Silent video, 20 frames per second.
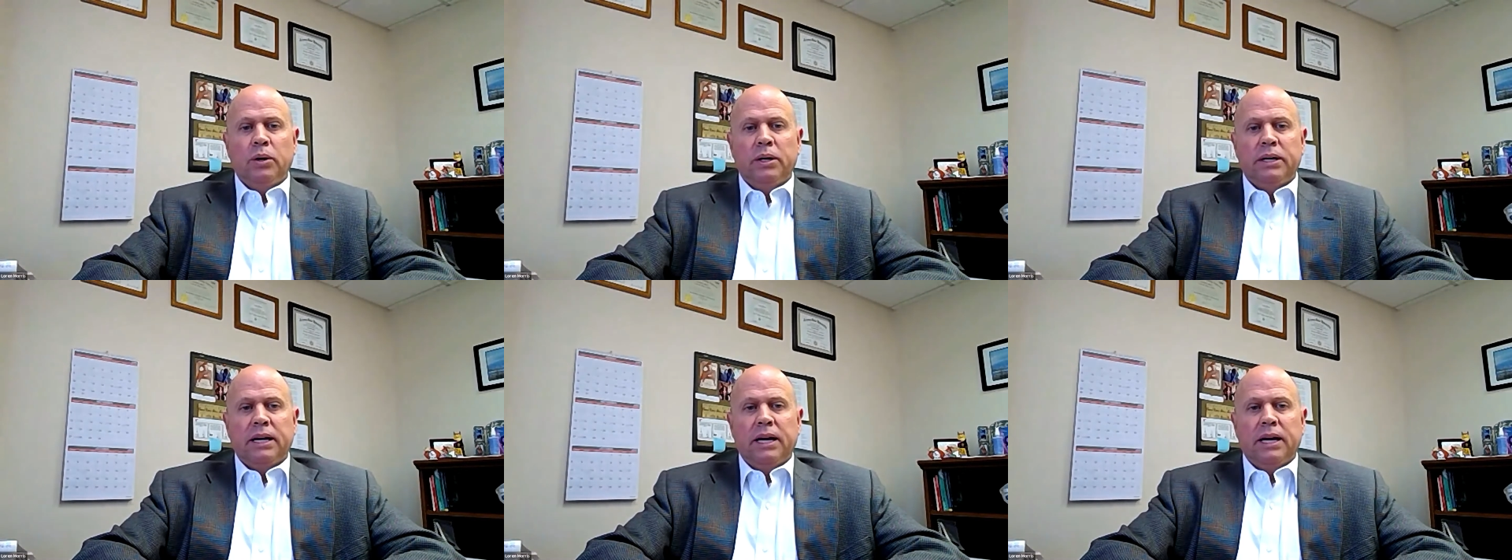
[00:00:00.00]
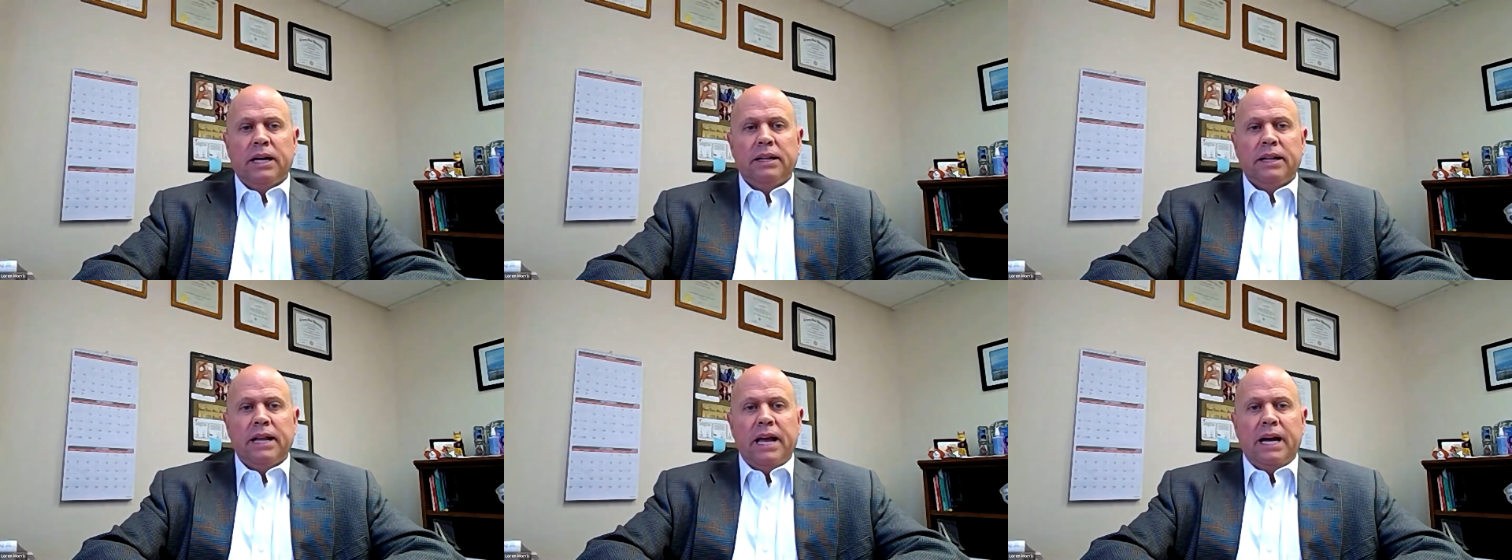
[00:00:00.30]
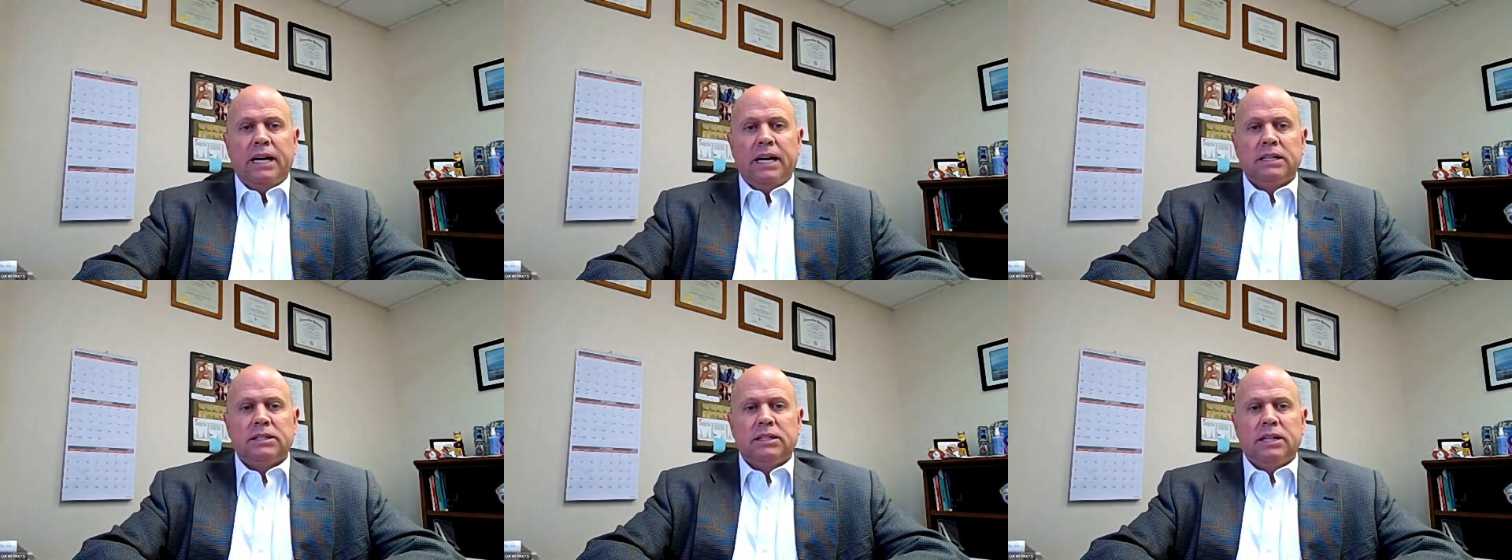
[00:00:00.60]
and
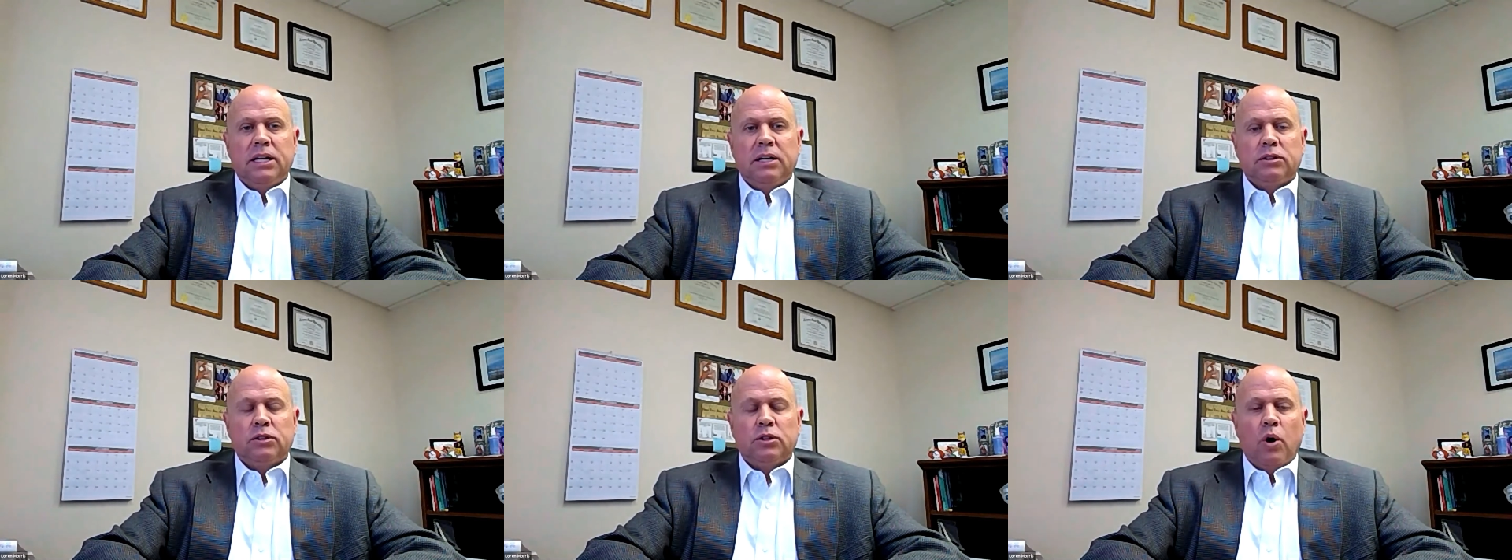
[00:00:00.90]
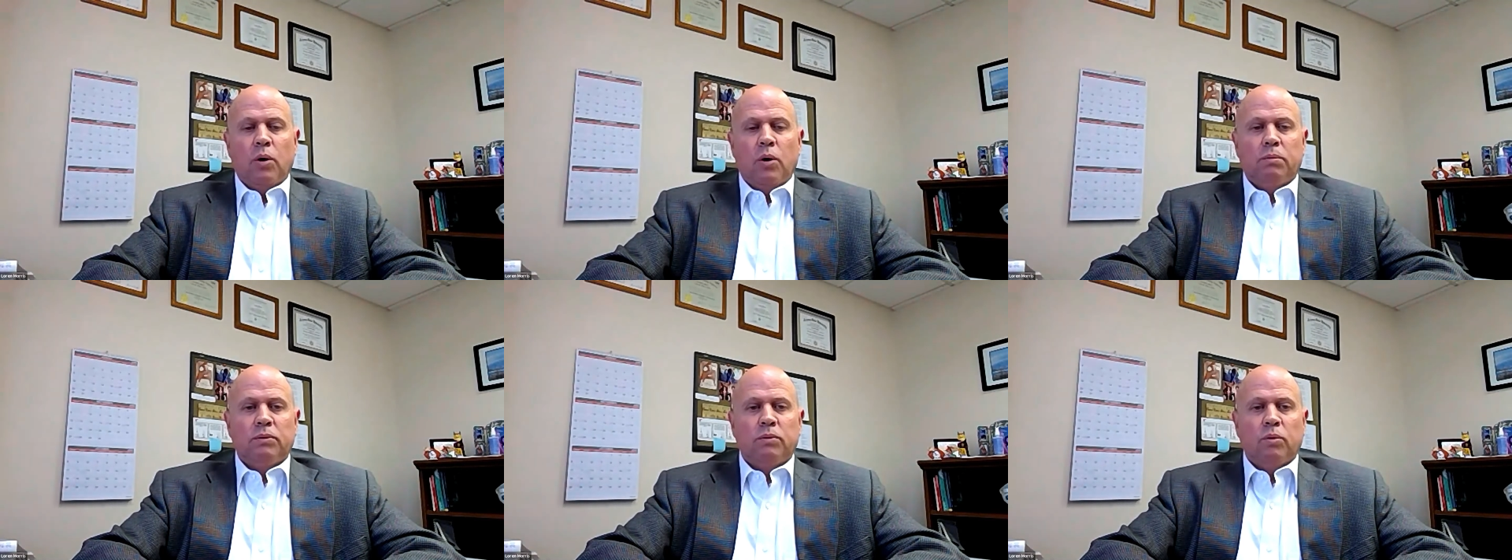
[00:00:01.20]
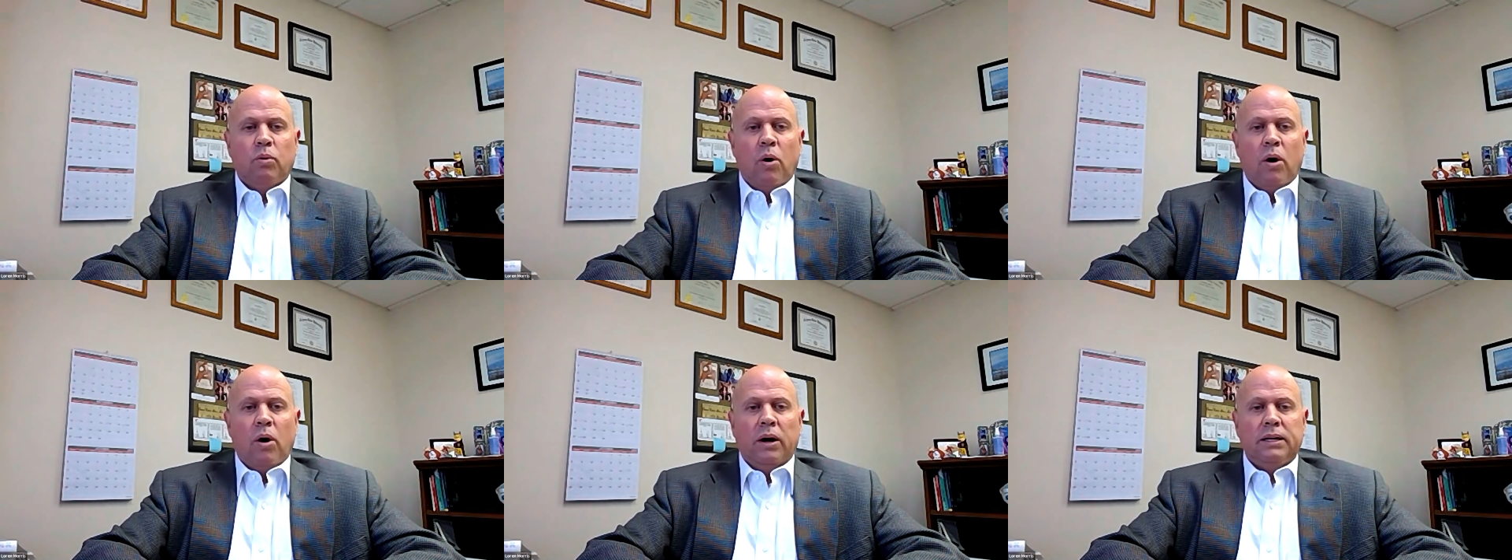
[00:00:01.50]
that is their scope of
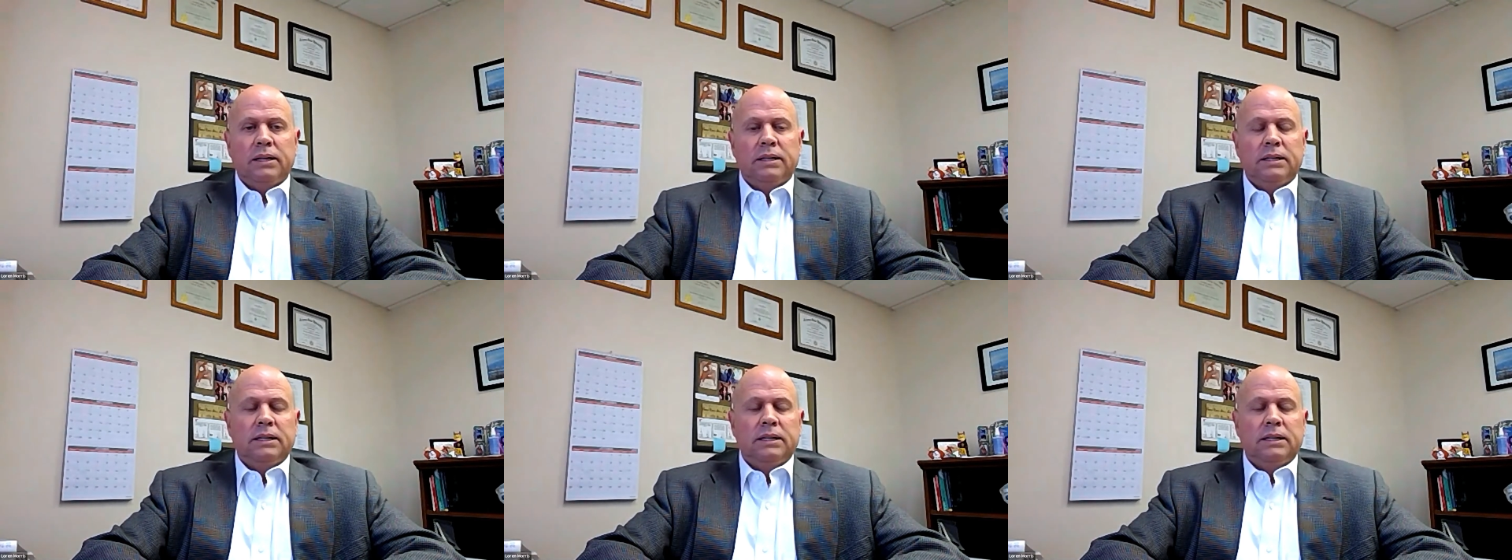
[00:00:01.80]
work.